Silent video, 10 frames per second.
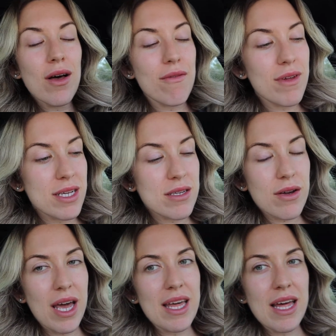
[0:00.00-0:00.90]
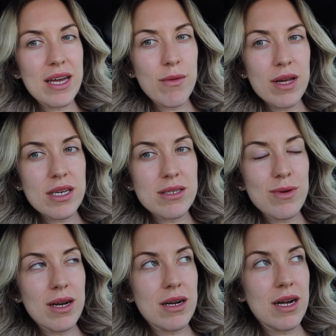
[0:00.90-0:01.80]
Hopefully it's okay that I can wear this
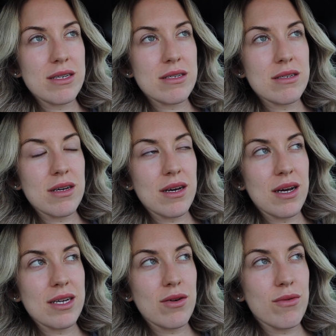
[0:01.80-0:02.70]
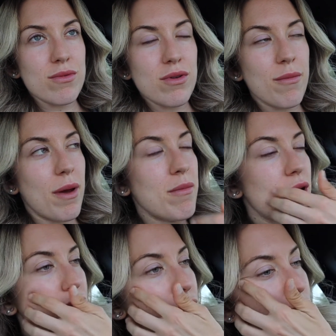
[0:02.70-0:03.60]
sweater. I, uh, I don't remember
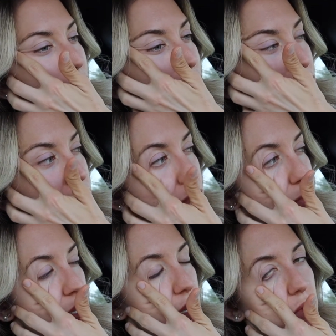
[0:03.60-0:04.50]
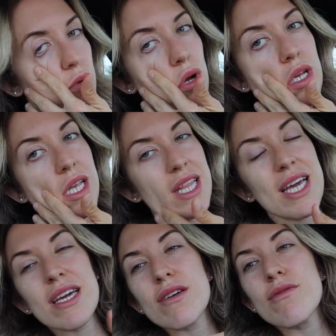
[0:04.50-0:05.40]
all the rules. There's a million rules. I
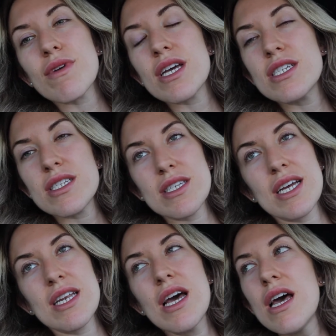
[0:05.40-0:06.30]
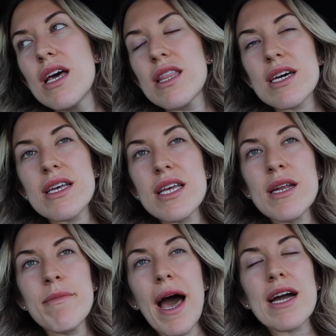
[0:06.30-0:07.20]
think you really just need the
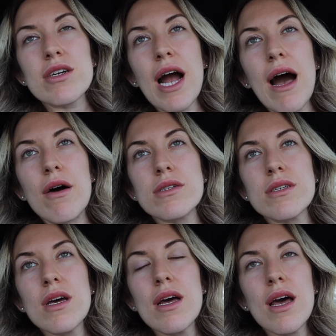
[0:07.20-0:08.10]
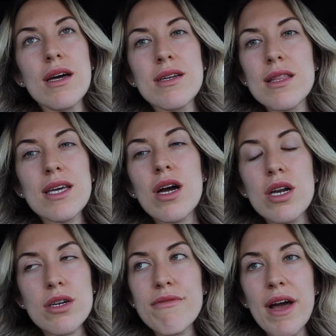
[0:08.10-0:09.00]
clean background and nothing
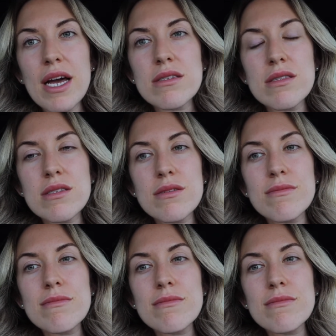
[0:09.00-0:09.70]
on your face